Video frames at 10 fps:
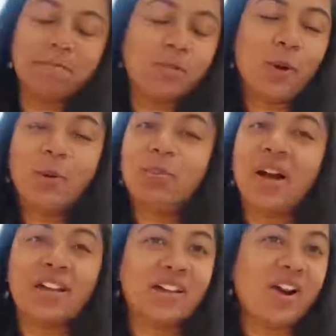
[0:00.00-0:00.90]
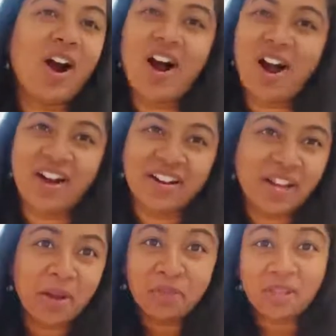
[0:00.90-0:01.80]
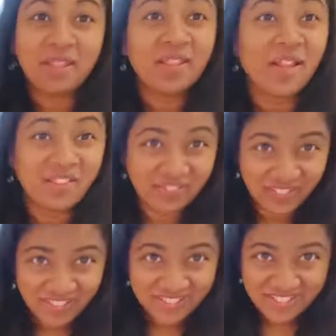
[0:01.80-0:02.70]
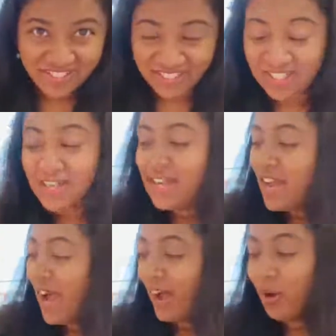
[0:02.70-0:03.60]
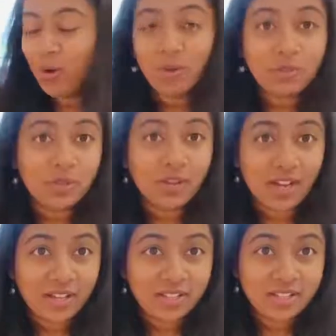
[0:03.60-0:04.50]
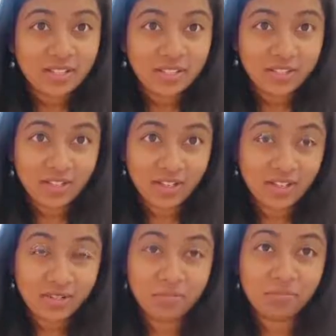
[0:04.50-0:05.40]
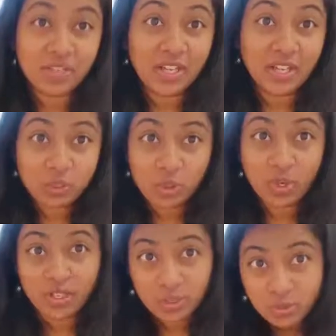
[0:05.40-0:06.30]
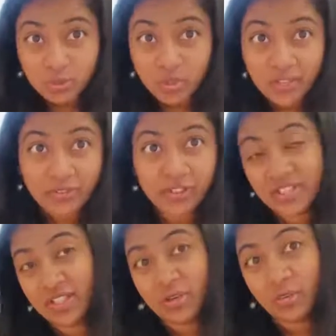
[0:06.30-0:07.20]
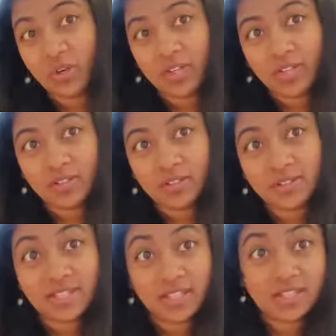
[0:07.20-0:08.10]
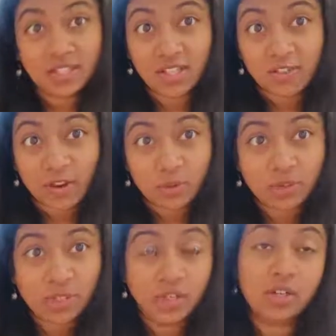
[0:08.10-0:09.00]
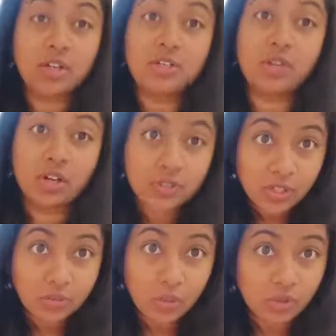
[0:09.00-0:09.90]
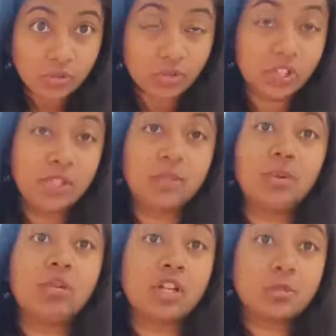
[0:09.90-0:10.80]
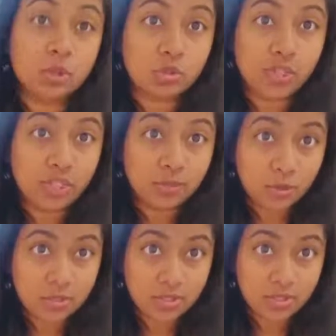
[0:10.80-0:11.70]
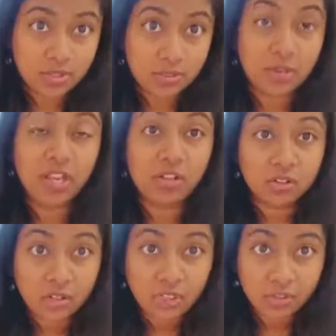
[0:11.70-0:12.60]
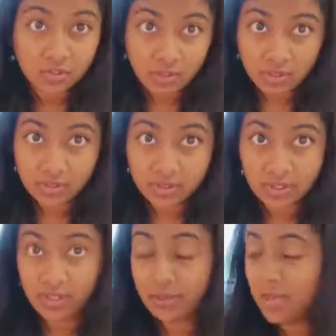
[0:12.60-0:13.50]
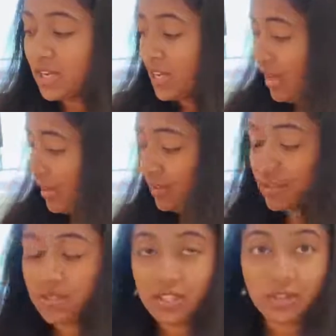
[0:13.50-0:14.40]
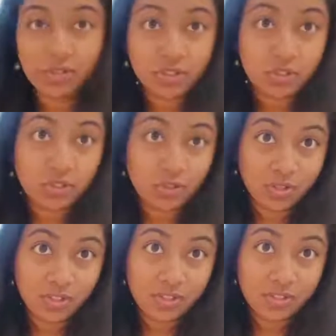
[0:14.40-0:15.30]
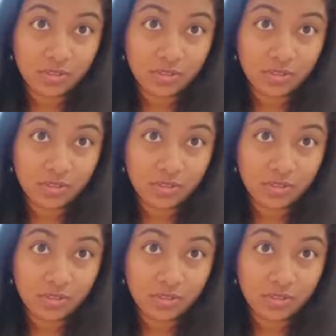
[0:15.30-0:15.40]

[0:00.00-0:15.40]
Oh my God, I'm in love with this tea. I hope you guys enjoy it too every day in the morning. Stay safe out there. It's very, very important to keep your respiratory and immune system healthy during this time, and this tea will certainly